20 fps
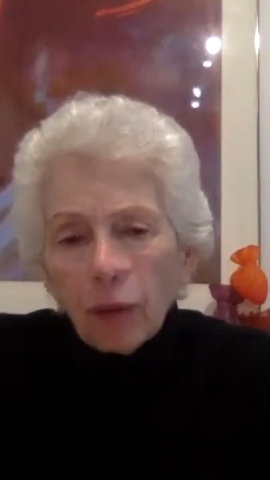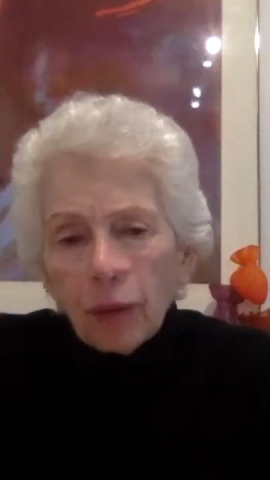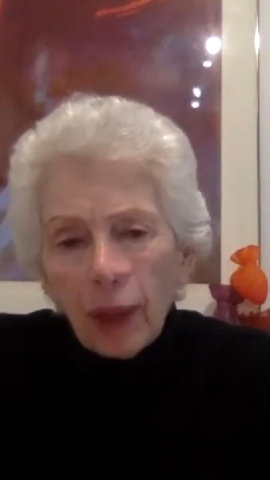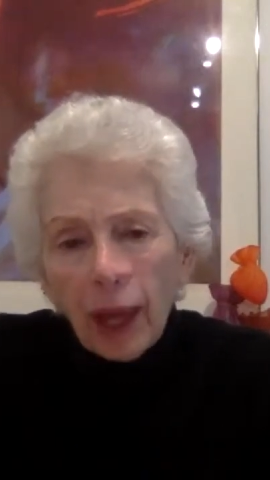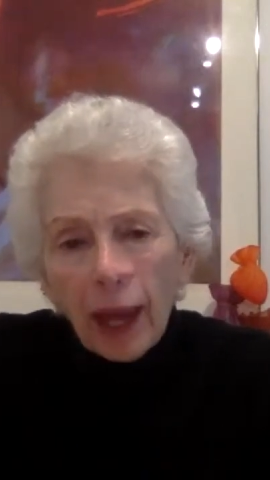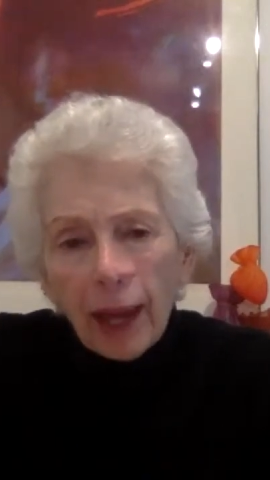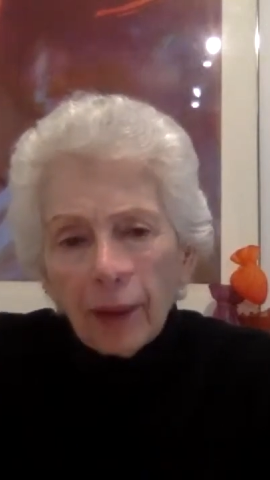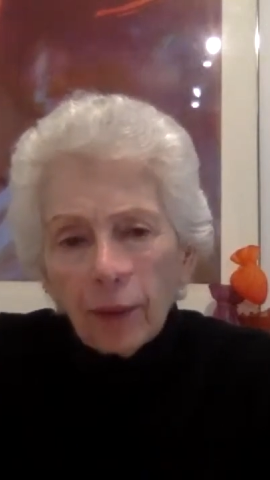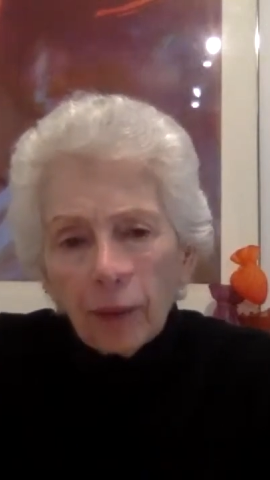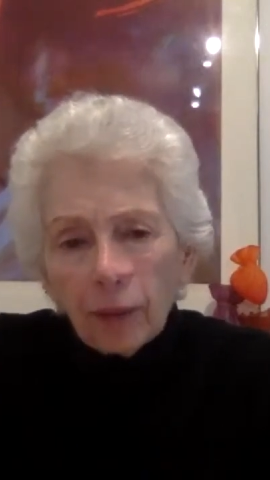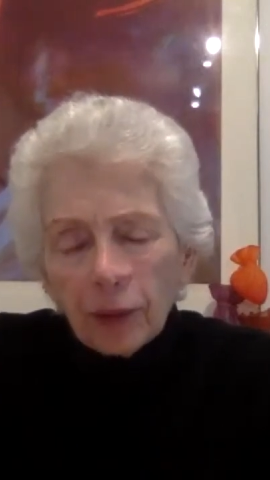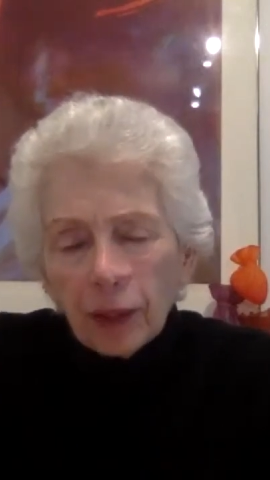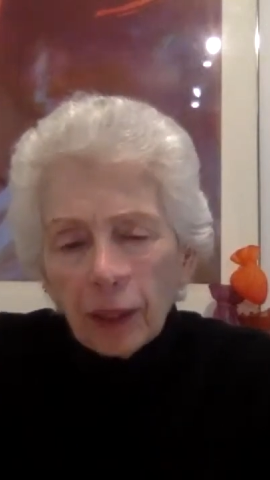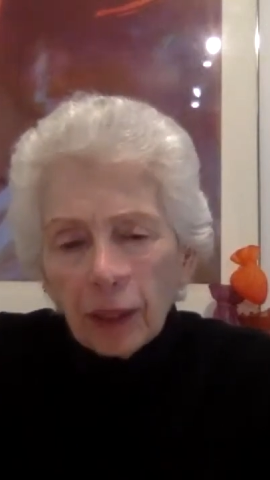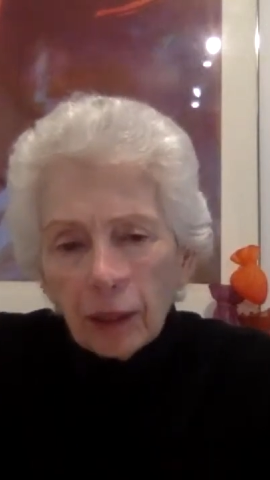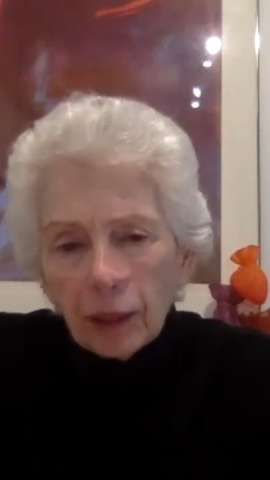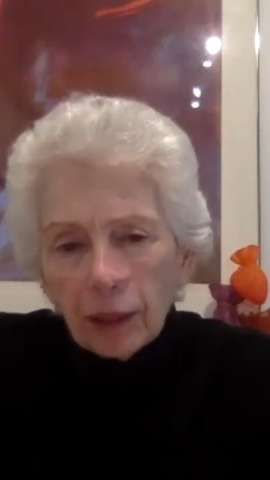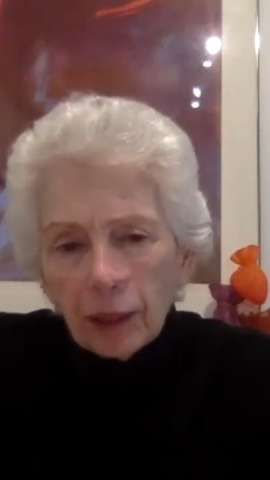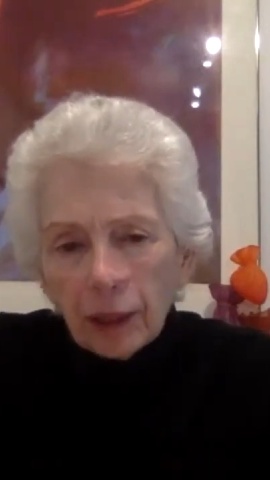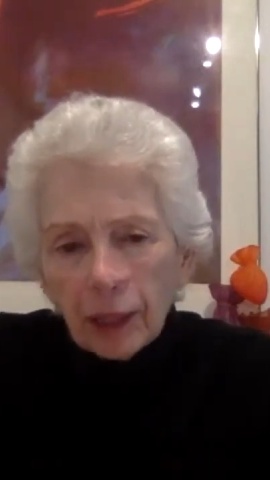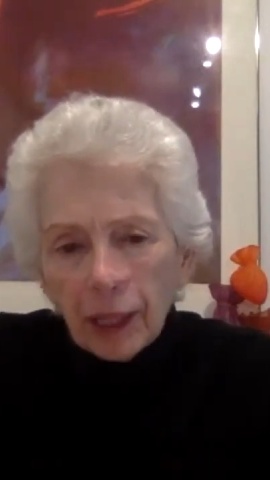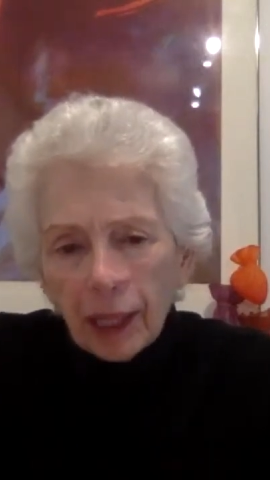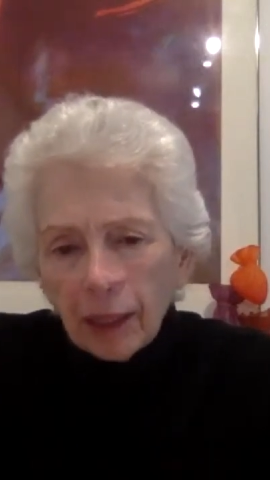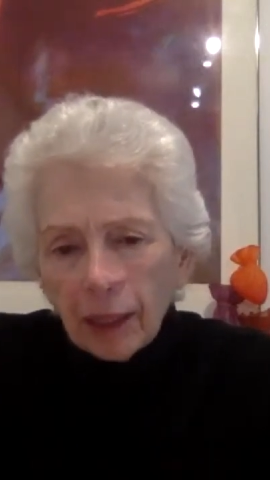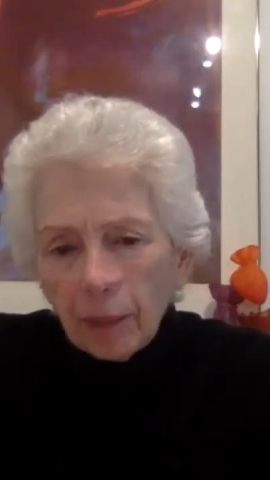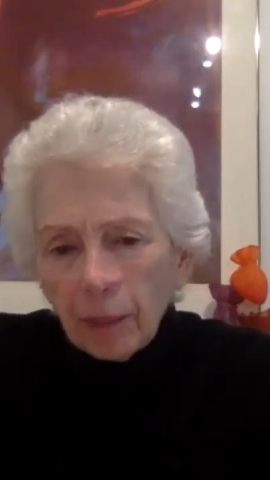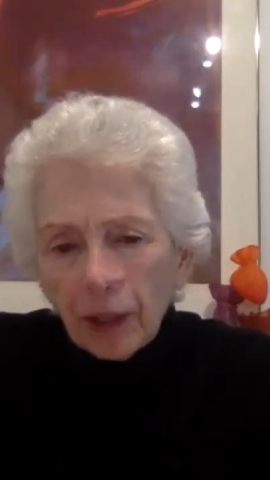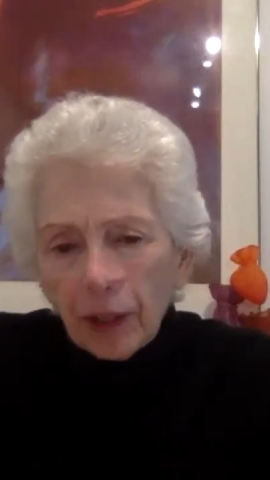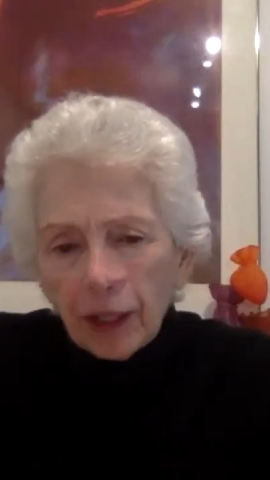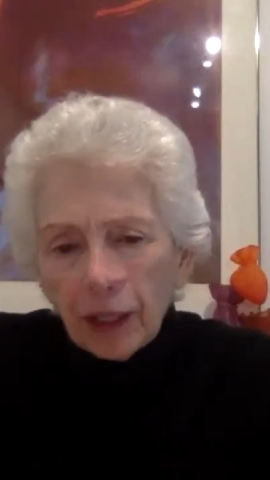I don't think
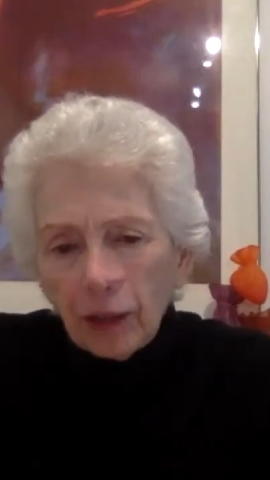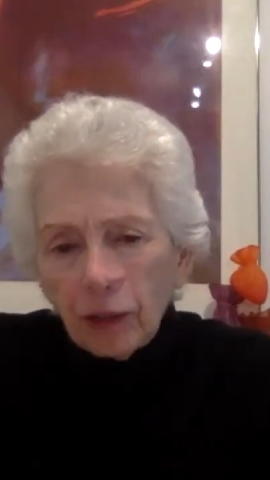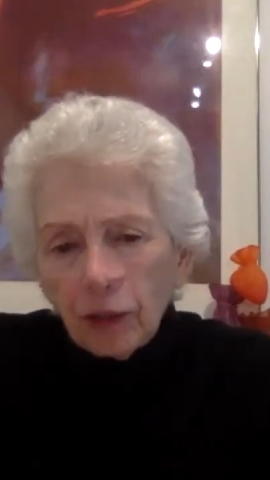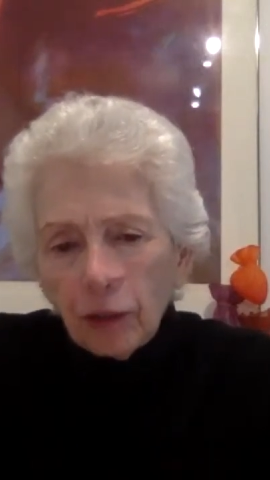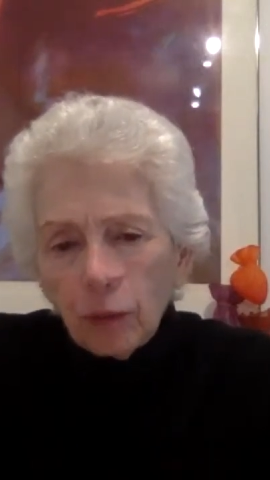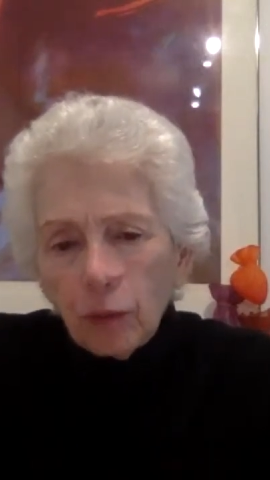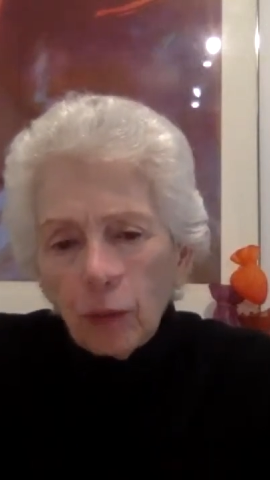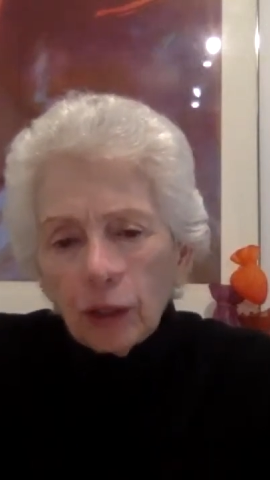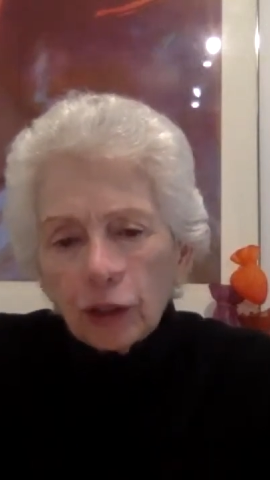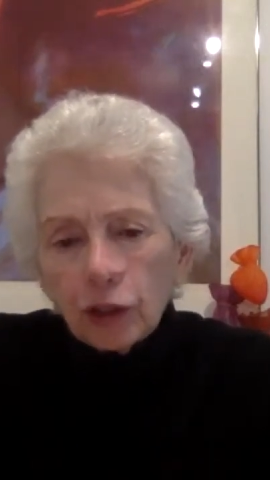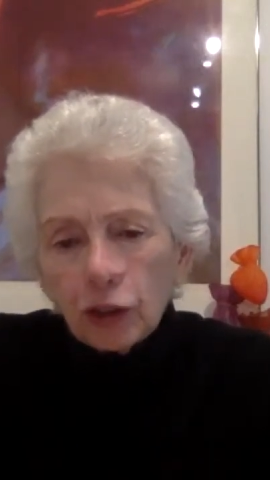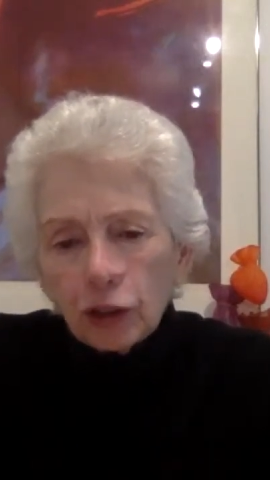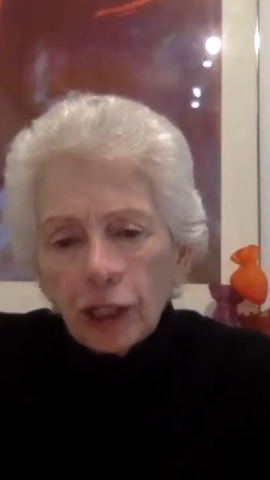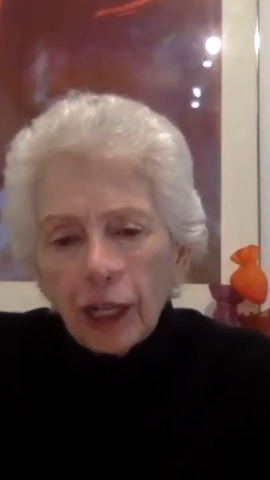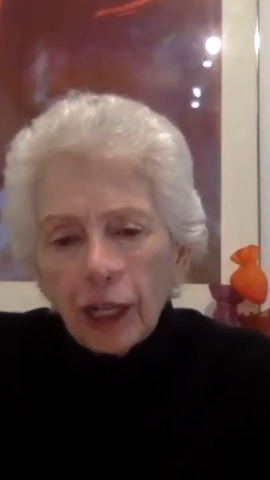anybody knew what